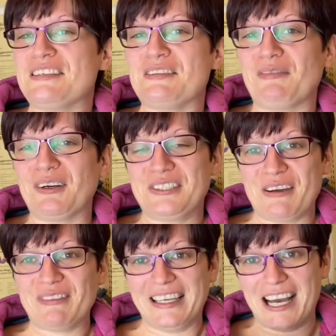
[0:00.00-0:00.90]
what
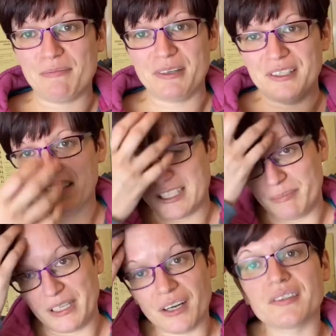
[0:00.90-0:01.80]
generally happens is
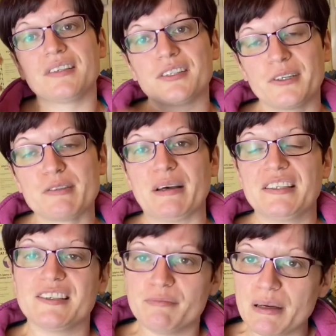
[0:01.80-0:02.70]
because it's so
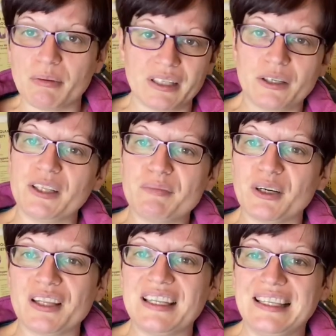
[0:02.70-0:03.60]
expensive, people then only
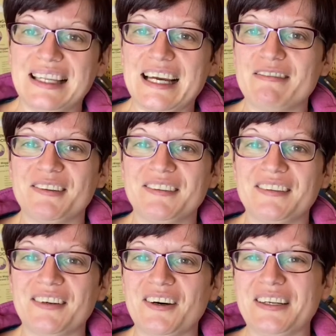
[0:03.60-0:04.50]
put a thin layer
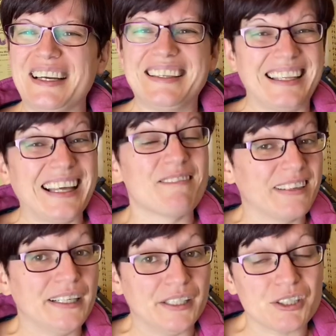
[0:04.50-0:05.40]
on it, and then that
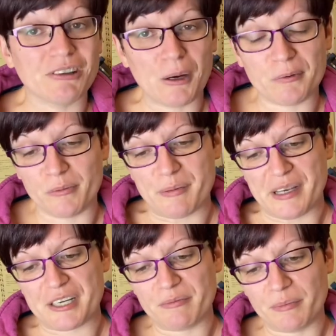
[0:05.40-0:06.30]
really is crap from an
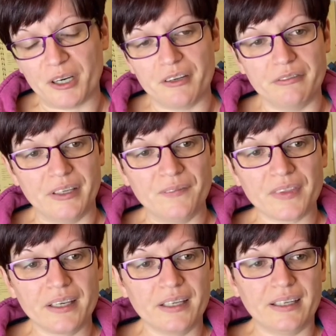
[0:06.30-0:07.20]
enrichment point of view.
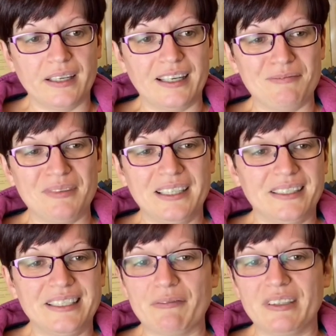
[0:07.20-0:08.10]

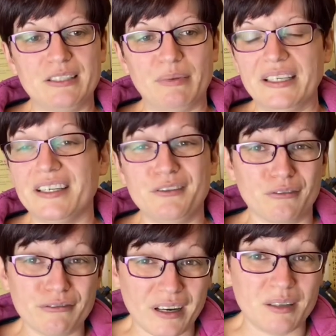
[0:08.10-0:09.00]
Generally speaking, you're
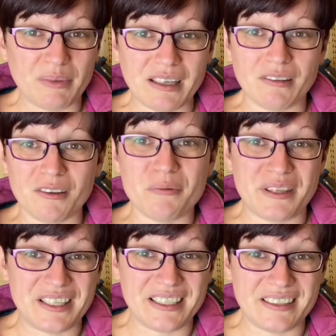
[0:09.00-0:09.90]
far better off
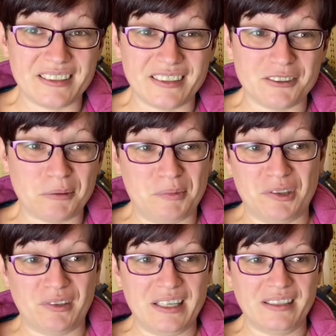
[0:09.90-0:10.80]
with a decent
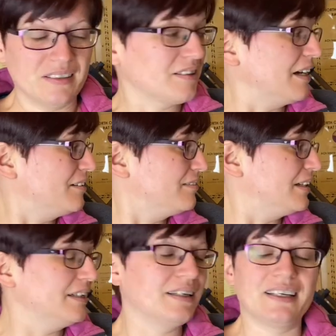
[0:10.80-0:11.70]
substrate that's kind of
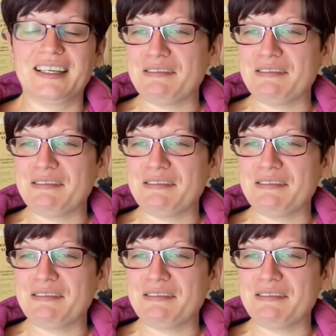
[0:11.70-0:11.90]
like